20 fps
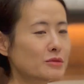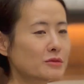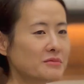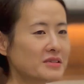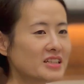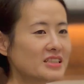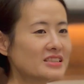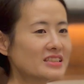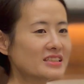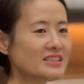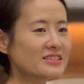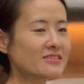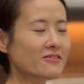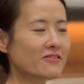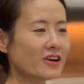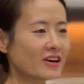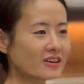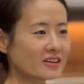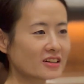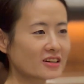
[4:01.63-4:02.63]
mobility is a
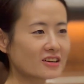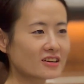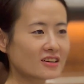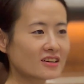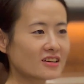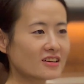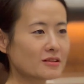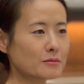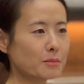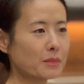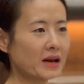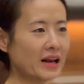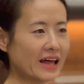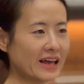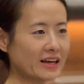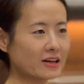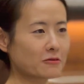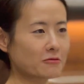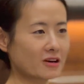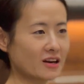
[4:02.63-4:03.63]
very good
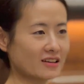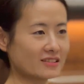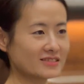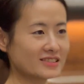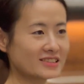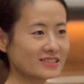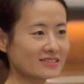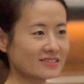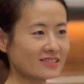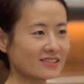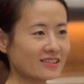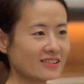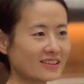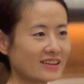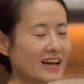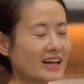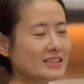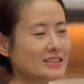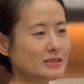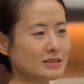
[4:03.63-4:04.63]
playground.
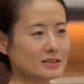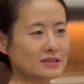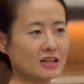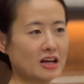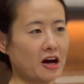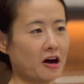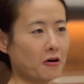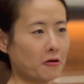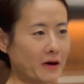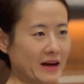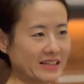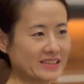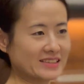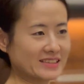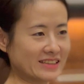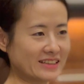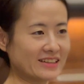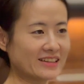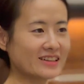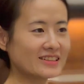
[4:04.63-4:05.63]
That's how I
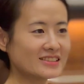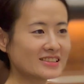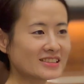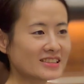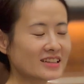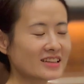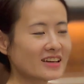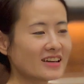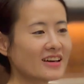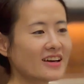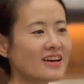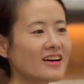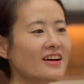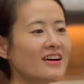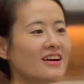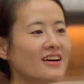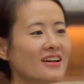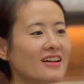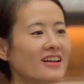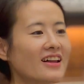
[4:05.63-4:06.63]
see it.
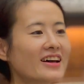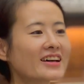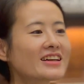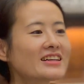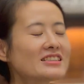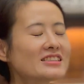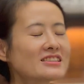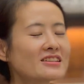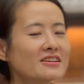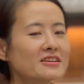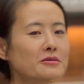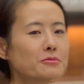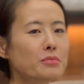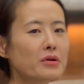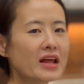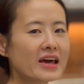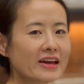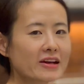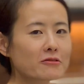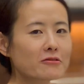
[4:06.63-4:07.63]
Like it's a
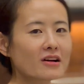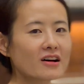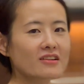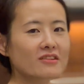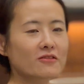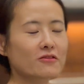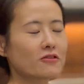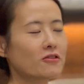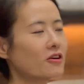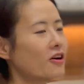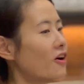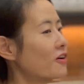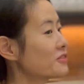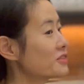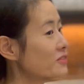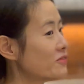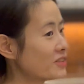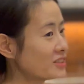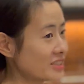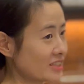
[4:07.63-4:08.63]
playground for all
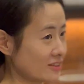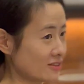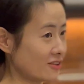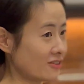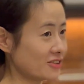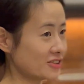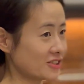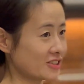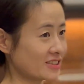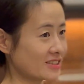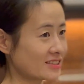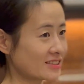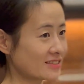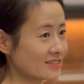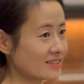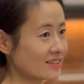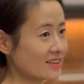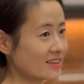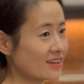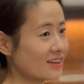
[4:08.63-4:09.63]
different technologies.
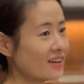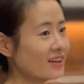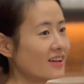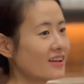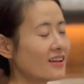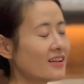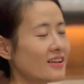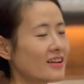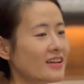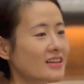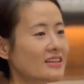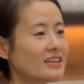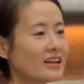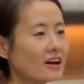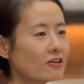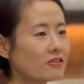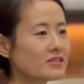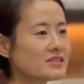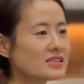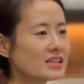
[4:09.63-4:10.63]
Like
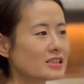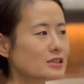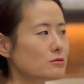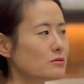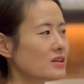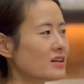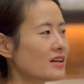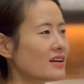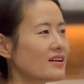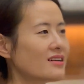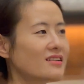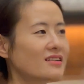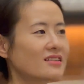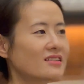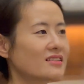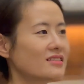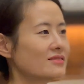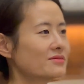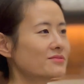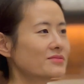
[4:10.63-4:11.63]
nowadays we're in
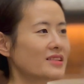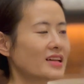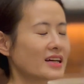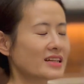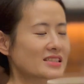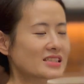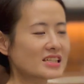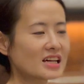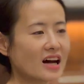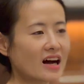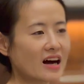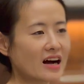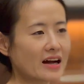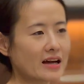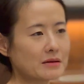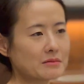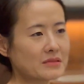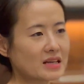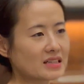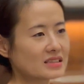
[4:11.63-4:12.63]
a
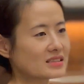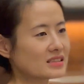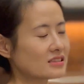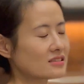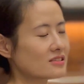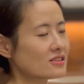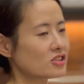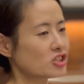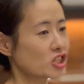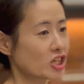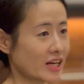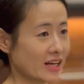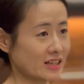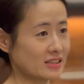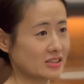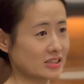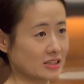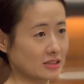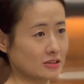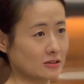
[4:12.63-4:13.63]
time that things are
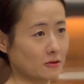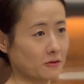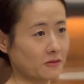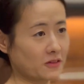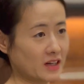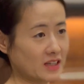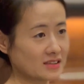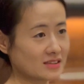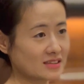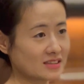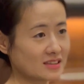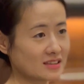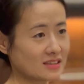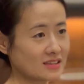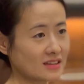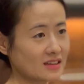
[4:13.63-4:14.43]
changing so fast,